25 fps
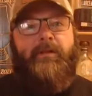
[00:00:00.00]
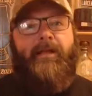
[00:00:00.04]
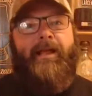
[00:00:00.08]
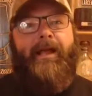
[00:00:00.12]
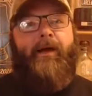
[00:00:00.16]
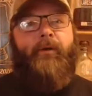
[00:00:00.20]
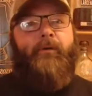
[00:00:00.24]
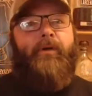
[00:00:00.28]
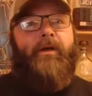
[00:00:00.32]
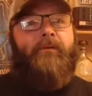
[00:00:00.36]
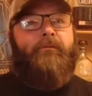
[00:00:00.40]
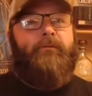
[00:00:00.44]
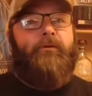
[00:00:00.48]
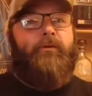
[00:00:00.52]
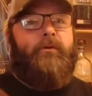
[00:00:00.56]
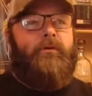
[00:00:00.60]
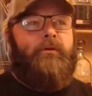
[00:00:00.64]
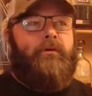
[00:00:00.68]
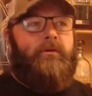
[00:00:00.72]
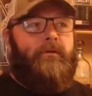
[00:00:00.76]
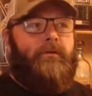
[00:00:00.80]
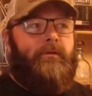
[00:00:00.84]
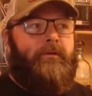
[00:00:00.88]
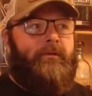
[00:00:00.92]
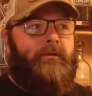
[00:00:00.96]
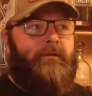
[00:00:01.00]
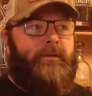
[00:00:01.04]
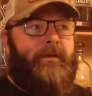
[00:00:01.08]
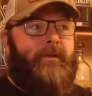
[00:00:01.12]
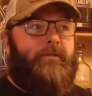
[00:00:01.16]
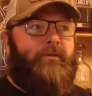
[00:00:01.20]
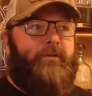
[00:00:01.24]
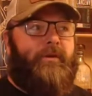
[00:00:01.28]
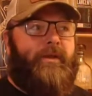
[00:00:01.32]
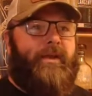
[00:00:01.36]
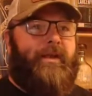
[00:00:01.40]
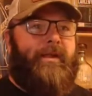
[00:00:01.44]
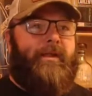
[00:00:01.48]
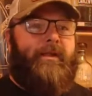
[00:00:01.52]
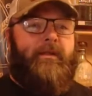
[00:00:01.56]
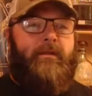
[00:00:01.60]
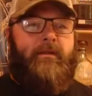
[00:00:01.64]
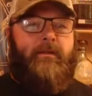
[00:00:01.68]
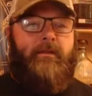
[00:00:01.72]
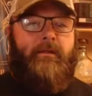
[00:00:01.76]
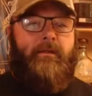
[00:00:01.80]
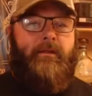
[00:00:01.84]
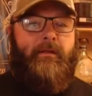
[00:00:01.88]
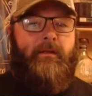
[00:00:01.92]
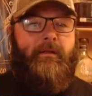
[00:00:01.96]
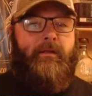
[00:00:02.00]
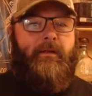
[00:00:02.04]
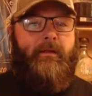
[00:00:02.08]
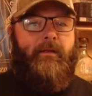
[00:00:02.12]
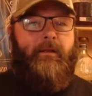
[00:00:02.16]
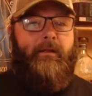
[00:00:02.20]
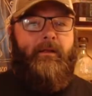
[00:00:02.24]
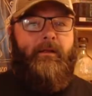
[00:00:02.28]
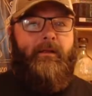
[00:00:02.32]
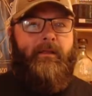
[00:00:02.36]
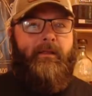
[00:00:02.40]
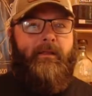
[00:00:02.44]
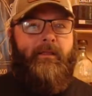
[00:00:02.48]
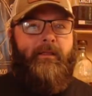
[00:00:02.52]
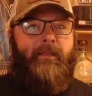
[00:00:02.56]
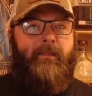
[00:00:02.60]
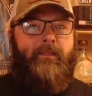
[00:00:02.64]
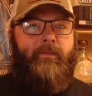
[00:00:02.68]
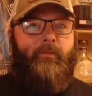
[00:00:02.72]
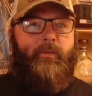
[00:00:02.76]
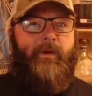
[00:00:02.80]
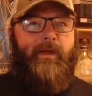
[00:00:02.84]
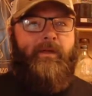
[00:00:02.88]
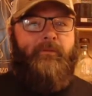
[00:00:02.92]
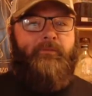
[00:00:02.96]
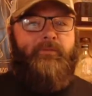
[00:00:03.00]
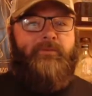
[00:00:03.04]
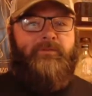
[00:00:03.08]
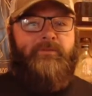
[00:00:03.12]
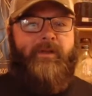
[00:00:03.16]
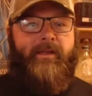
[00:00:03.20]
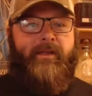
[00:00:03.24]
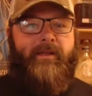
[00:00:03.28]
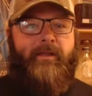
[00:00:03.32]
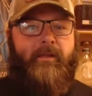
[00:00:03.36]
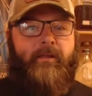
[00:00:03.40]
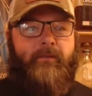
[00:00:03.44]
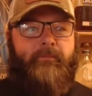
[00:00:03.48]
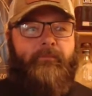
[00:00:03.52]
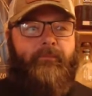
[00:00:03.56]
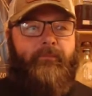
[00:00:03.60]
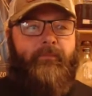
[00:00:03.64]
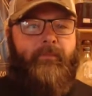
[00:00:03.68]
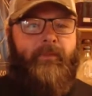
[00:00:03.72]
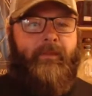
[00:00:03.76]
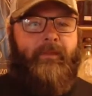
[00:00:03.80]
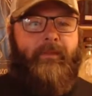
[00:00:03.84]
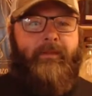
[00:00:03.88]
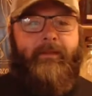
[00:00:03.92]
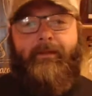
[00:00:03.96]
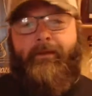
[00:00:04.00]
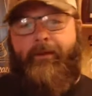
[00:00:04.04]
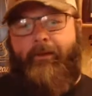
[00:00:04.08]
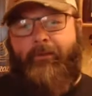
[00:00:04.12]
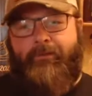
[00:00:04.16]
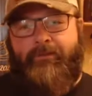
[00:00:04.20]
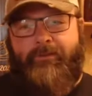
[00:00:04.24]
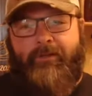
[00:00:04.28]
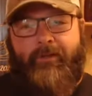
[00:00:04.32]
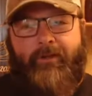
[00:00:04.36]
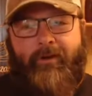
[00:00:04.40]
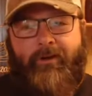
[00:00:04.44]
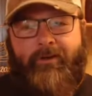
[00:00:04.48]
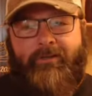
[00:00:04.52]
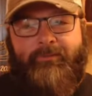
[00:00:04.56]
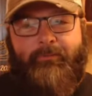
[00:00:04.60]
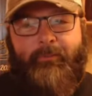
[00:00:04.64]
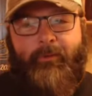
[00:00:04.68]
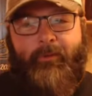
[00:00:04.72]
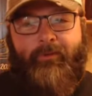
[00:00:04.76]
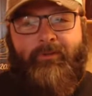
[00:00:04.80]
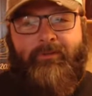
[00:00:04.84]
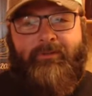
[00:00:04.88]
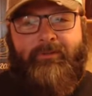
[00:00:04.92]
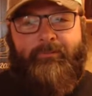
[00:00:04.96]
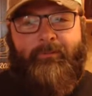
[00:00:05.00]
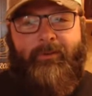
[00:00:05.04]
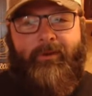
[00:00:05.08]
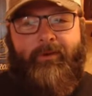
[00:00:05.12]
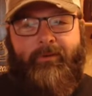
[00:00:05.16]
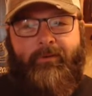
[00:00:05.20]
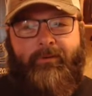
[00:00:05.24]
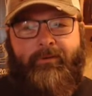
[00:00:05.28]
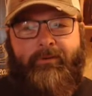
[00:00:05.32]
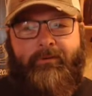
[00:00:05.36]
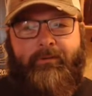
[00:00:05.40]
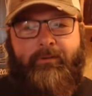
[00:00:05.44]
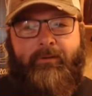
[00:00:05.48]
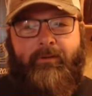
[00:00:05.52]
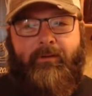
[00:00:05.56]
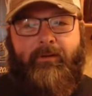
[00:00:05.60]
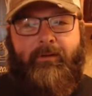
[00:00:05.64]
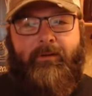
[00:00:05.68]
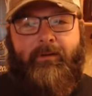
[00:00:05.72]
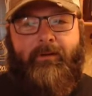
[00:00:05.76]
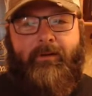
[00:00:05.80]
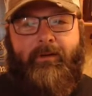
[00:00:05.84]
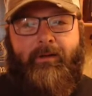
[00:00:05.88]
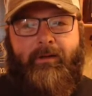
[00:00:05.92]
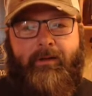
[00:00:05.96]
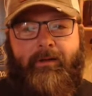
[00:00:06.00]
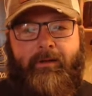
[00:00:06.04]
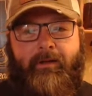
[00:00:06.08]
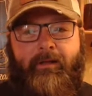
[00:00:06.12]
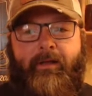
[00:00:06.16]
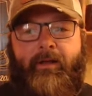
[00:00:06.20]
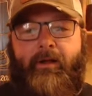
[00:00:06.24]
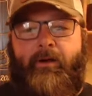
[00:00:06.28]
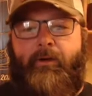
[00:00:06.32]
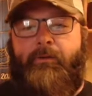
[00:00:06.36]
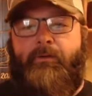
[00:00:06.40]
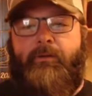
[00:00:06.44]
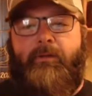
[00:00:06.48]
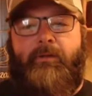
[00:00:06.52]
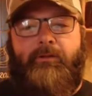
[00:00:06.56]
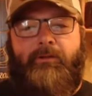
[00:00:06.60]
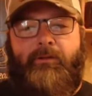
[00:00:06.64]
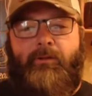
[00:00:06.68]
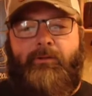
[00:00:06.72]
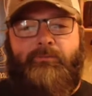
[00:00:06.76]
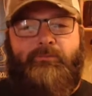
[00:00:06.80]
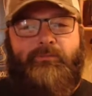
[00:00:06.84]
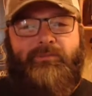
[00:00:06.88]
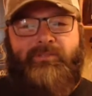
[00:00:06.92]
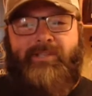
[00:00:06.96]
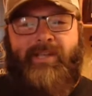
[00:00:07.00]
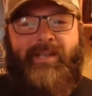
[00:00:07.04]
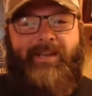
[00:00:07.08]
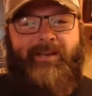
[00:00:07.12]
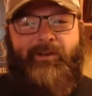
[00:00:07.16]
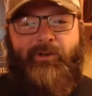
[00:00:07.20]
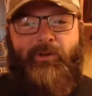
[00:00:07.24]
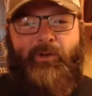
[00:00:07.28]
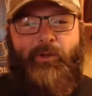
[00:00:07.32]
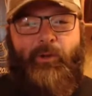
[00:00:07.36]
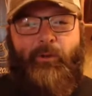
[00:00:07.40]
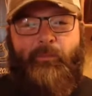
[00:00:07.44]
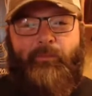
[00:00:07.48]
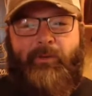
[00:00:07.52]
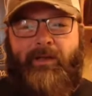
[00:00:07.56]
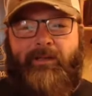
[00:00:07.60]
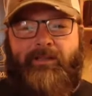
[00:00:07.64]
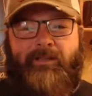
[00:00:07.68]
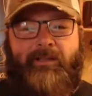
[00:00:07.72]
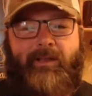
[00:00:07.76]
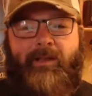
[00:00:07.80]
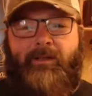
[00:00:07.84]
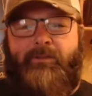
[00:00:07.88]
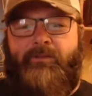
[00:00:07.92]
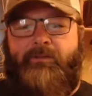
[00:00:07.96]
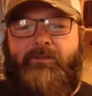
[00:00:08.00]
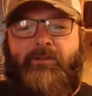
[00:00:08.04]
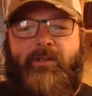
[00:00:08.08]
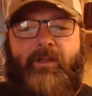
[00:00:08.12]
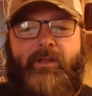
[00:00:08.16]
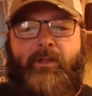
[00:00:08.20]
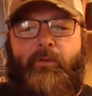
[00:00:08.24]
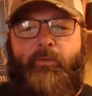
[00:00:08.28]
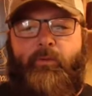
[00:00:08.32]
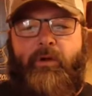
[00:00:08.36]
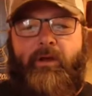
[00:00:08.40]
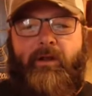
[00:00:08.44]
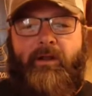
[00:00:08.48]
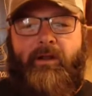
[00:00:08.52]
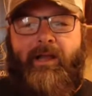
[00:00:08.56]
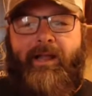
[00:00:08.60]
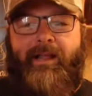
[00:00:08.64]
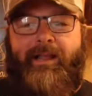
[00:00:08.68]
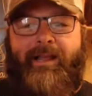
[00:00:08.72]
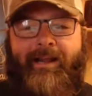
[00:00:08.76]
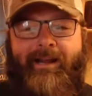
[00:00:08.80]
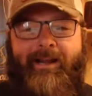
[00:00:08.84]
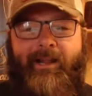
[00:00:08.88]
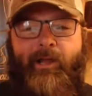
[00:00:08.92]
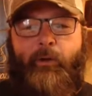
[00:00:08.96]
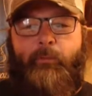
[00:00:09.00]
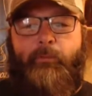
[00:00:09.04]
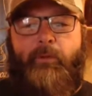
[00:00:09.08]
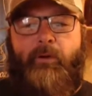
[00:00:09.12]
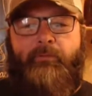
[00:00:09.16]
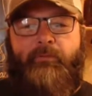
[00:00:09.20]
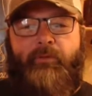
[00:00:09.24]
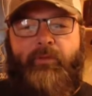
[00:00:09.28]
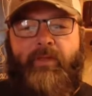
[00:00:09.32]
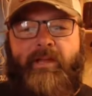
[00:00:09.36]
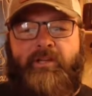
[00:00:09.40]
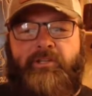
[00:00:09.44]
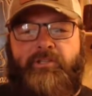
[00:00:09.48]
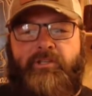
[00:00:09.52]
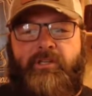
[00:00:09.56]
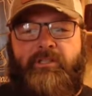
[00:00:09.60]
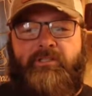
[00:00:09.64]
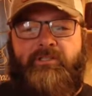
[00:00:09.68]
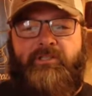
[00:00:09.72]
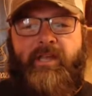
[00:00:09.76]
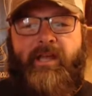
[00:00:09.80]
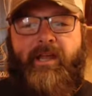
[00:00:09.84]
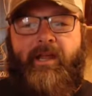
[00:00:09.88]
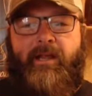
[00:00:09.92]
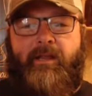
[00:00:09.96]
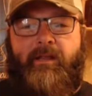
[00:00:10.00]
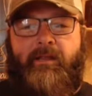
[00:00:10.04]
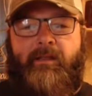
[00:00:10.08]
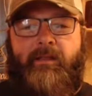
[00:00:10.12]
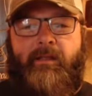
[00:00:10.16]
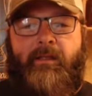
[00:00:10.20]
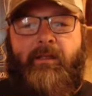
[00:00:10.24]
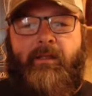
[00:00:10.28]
However, the other day, the wife was like, cigar smoke smelled. Oh, don't say noob. I'll tell you what, I got an elbow for that shit, Zach.